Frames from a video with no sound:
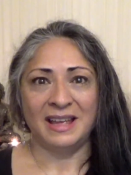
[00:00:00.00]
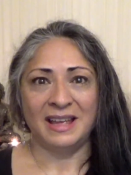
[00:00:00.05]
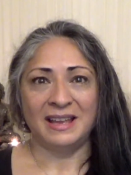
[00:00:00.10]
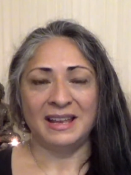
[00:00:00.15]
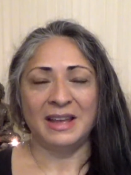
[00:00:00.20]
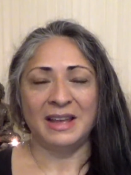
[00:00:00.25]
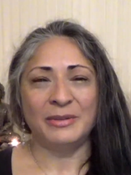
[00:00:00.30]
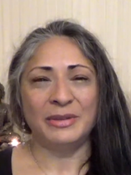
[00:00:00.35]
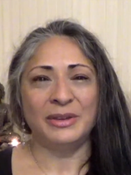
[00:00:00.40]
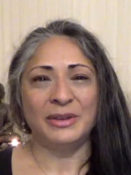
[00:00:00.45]

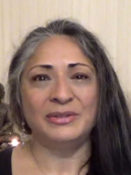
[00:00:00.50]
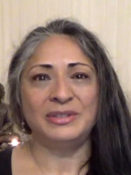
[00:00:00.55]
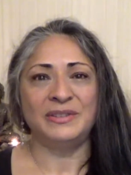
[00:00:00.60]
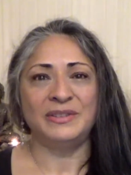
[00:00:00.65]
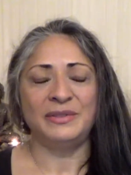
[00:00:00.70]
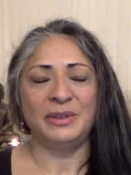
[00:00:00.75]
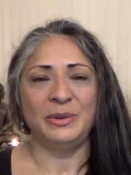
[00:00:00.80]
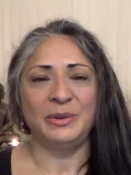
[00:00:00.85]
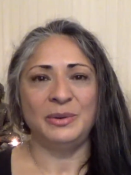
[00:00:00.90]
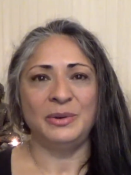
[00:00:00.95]
Now, those
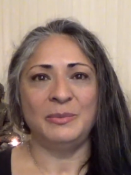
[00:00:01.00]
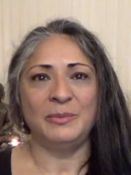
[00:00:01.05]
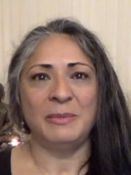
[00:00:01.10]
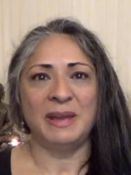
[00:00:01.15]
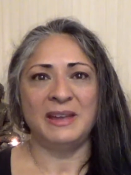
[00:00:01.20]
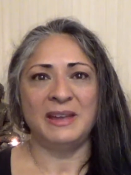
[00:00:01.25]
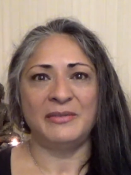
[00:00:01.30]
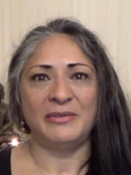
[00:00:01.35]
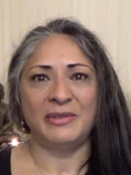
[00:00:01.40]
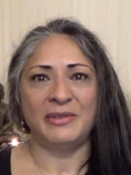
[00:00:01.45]
of you who
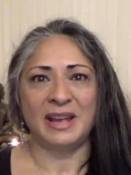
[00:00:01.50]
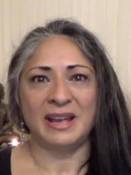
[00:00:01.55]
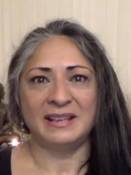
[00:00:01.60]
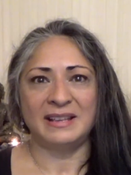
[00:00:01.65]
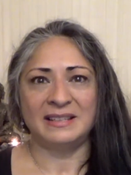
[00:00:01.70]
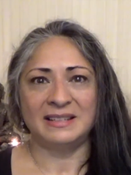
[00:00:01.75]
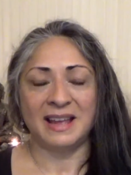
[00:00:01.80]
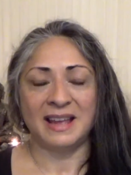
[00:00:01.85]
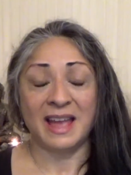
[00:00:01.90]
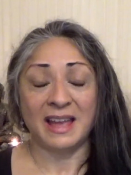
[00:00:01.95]
may have
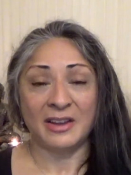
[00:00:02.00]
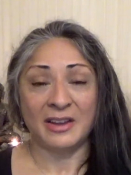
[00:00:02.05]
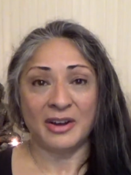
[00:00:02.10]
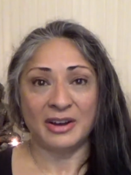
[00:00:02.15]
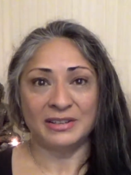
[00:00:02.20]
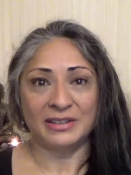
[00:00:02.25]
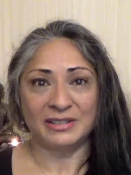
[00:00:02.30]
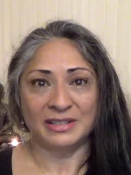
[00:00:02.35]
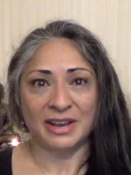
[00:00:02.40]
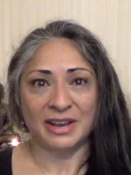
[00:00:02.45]
read
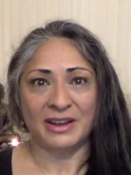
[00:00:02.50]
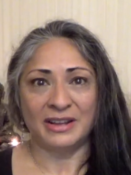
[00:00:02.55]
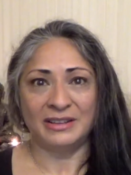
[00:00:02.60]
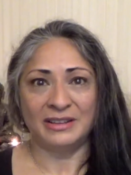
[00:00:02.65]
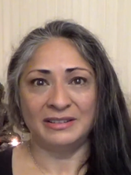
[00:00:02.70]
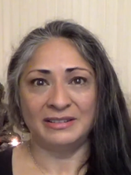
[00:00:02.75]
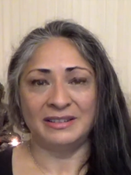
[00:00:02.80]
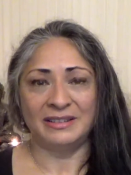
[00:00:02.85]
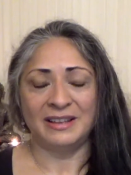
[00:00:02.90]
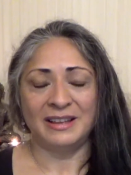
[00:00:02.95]
Eckhart Tolle,